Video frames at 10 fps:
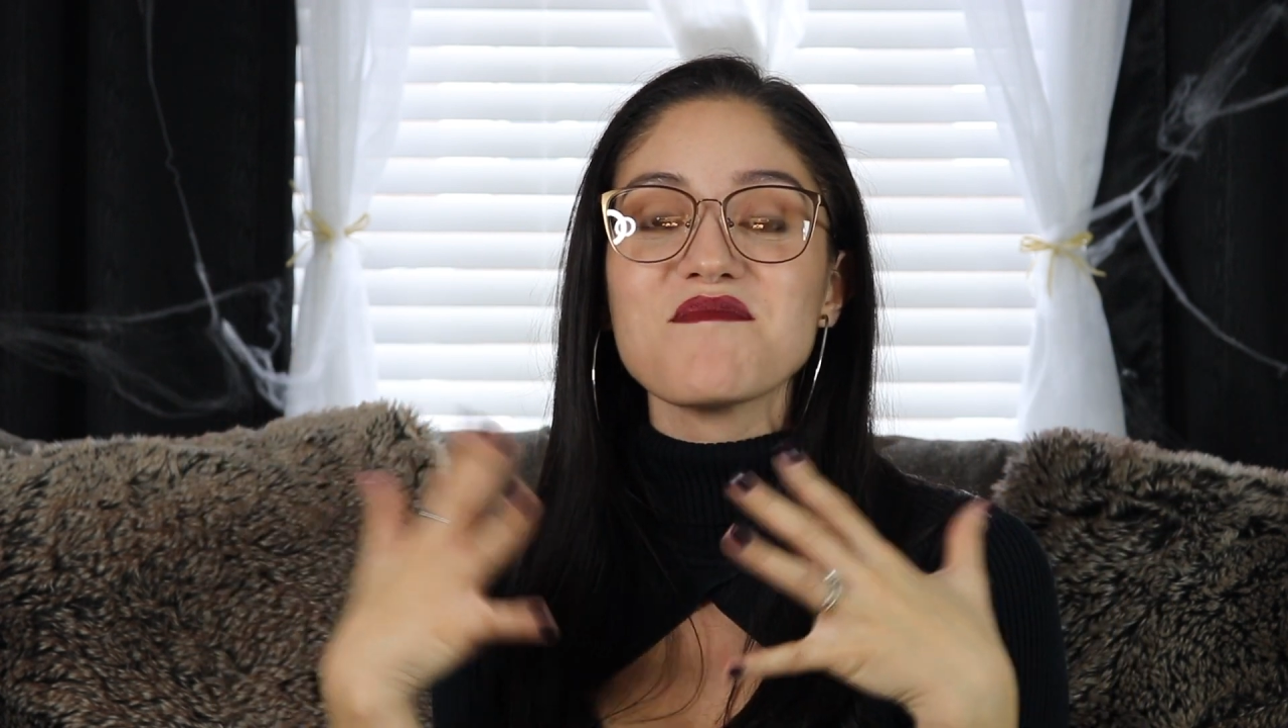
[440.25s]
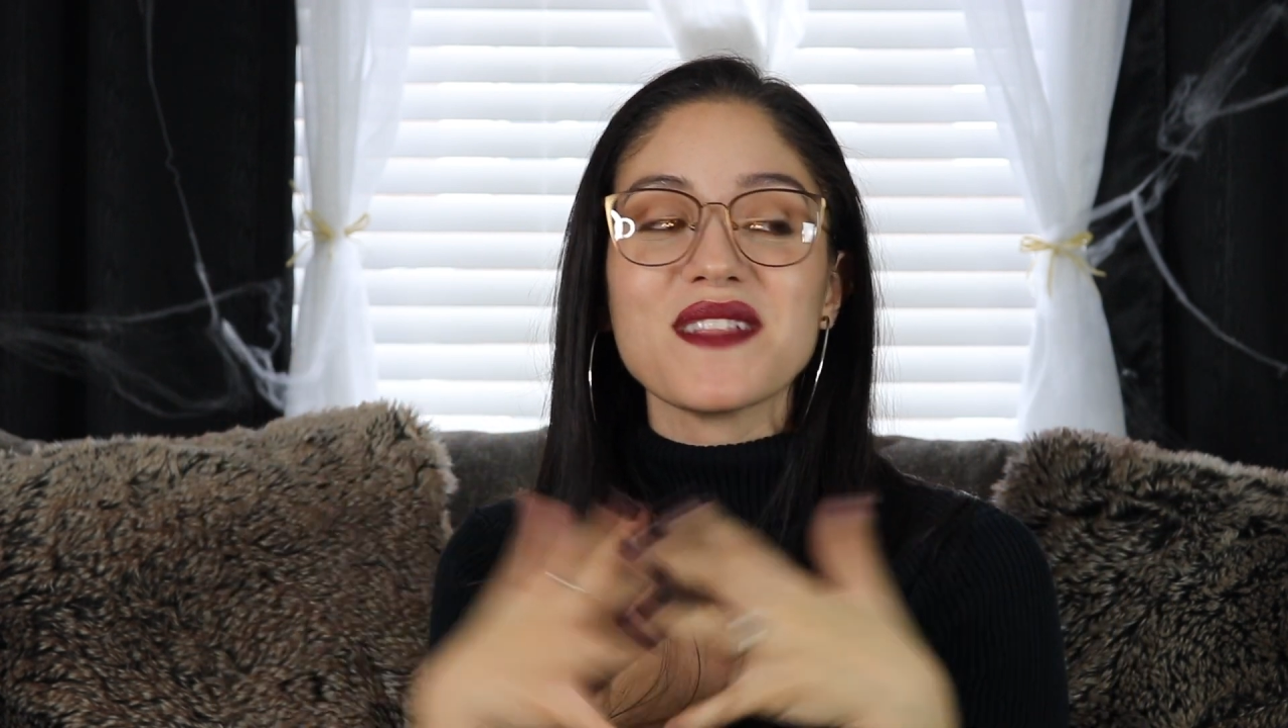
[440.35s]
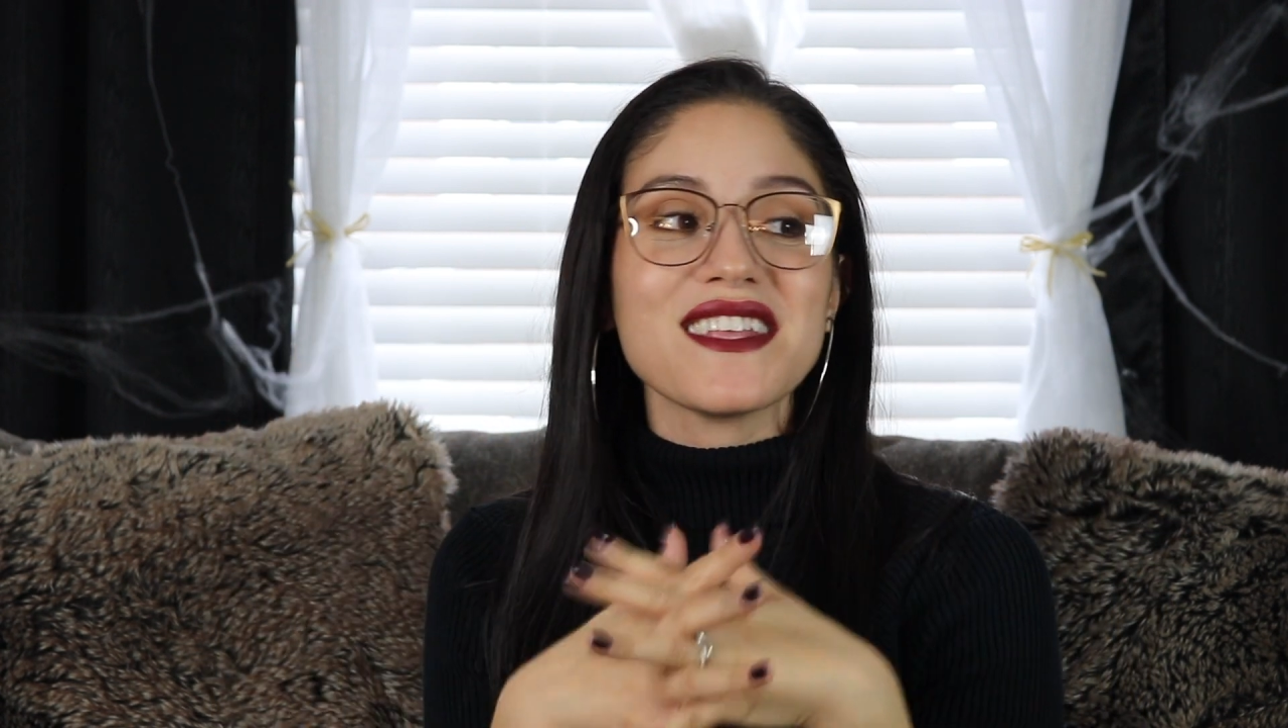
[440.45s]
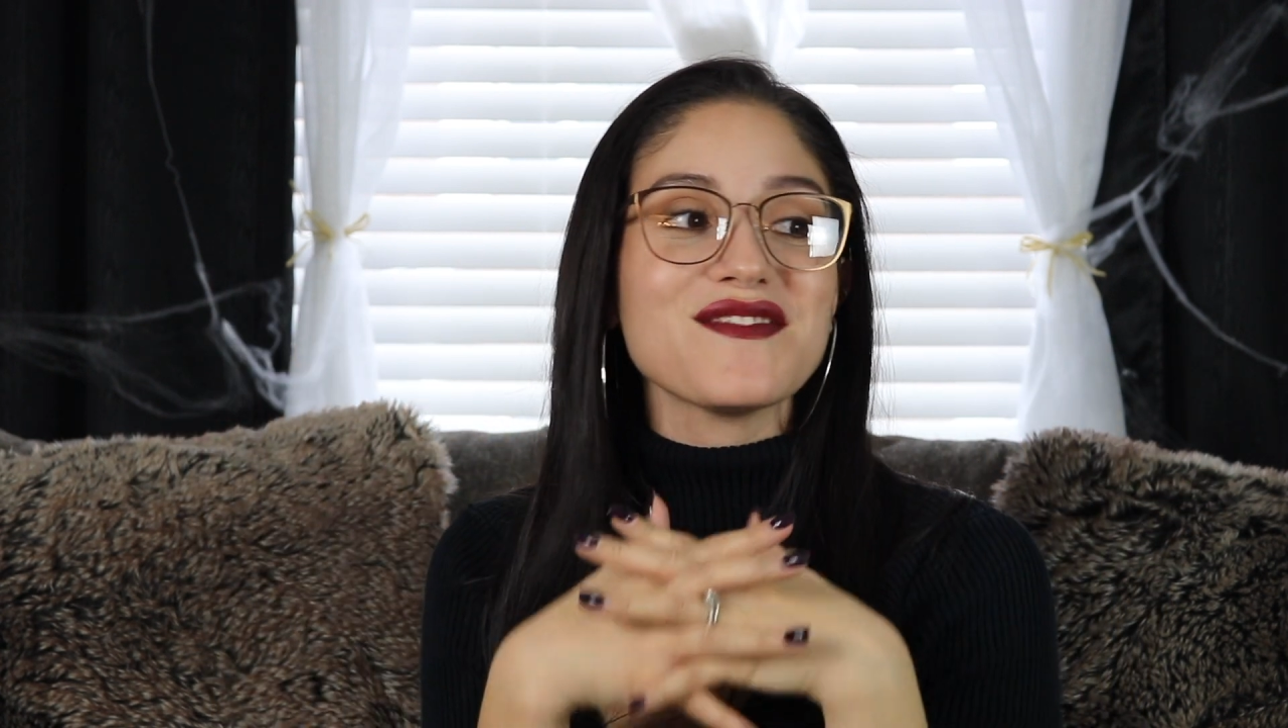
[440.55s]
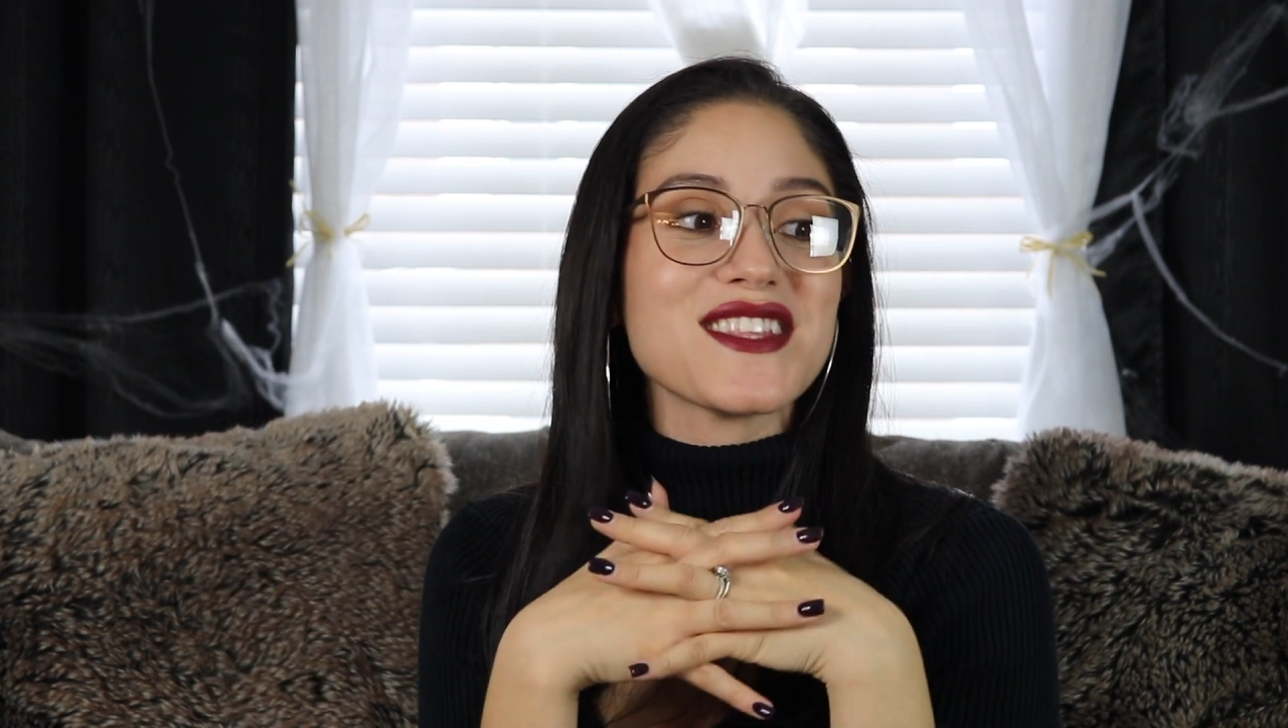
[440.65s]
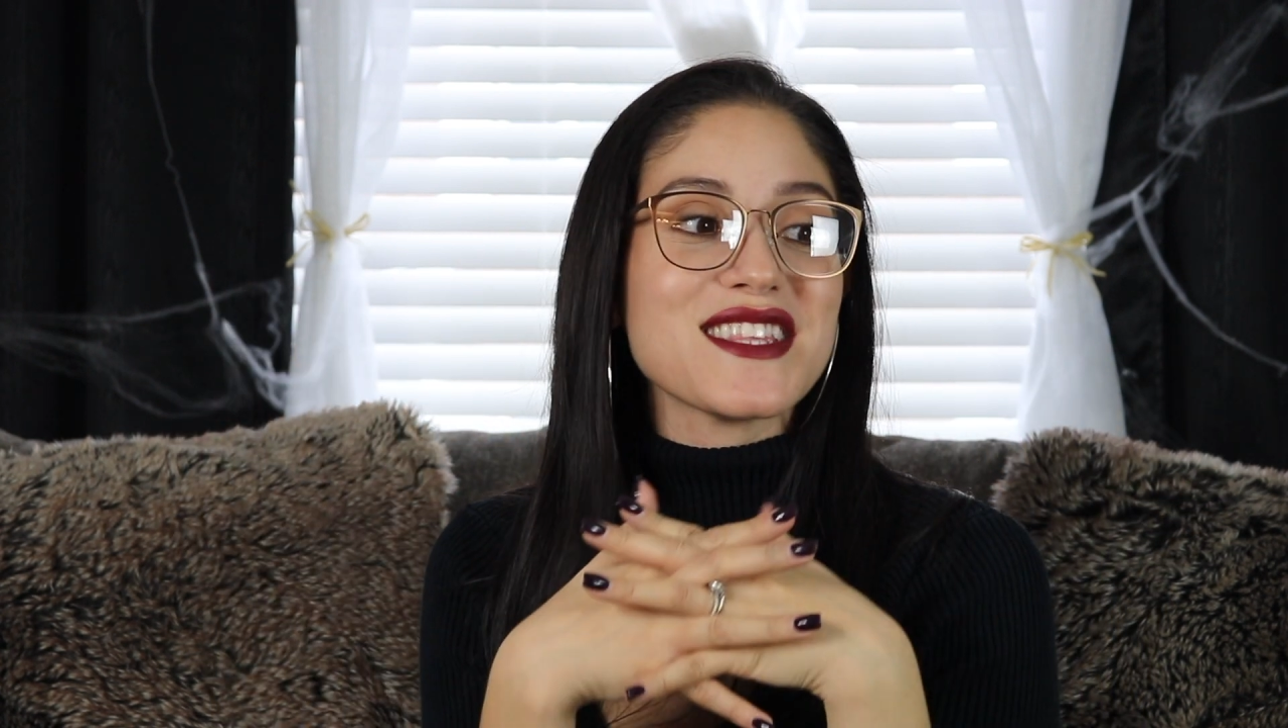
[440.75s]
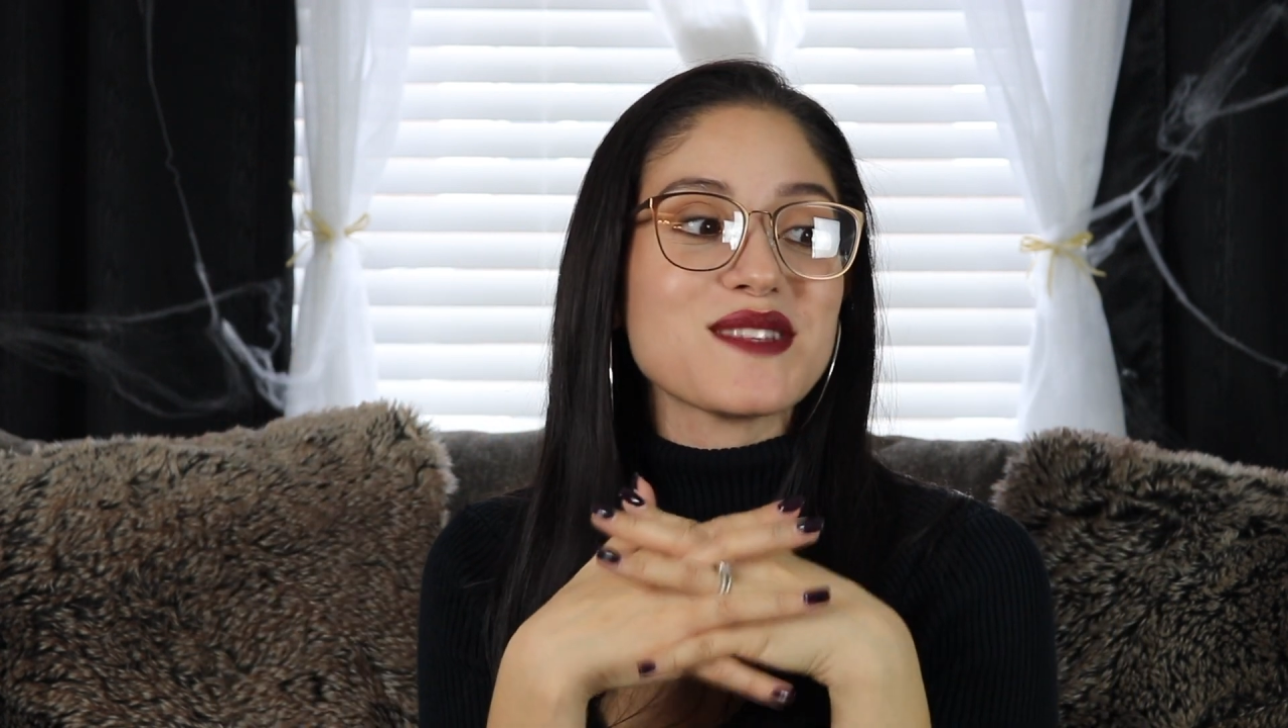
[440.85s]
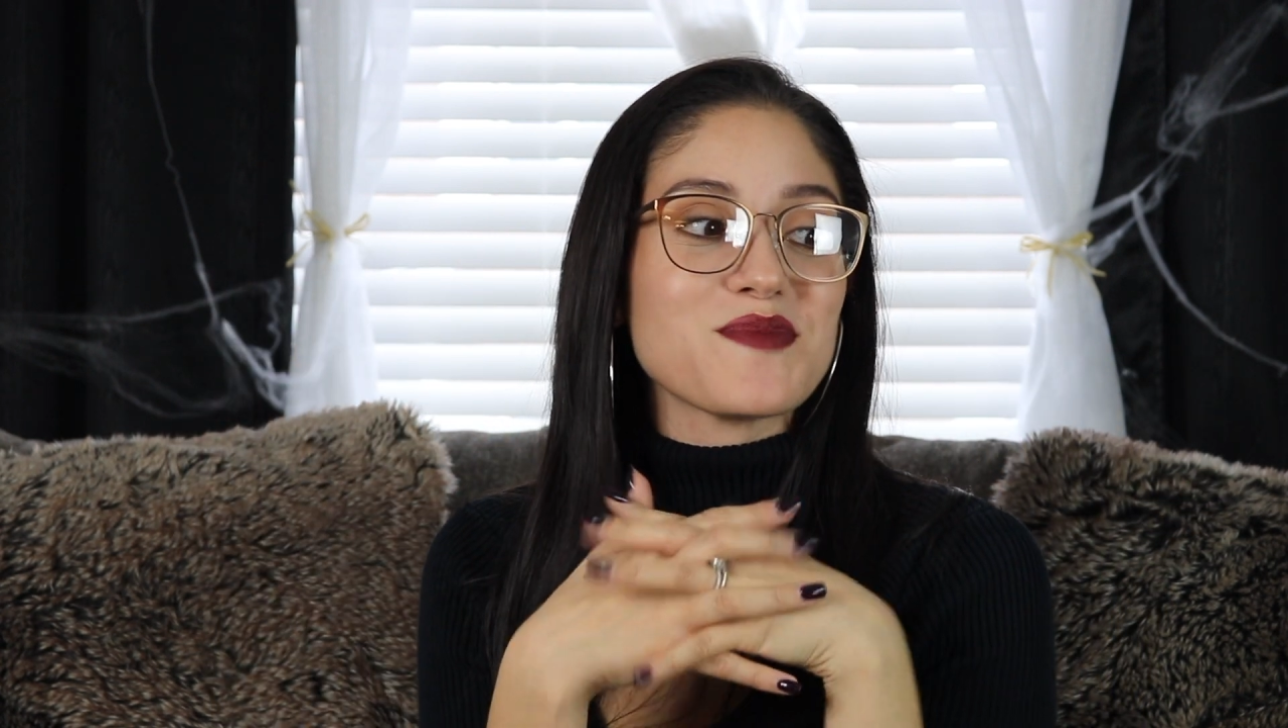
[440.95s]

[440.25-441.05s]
believe that this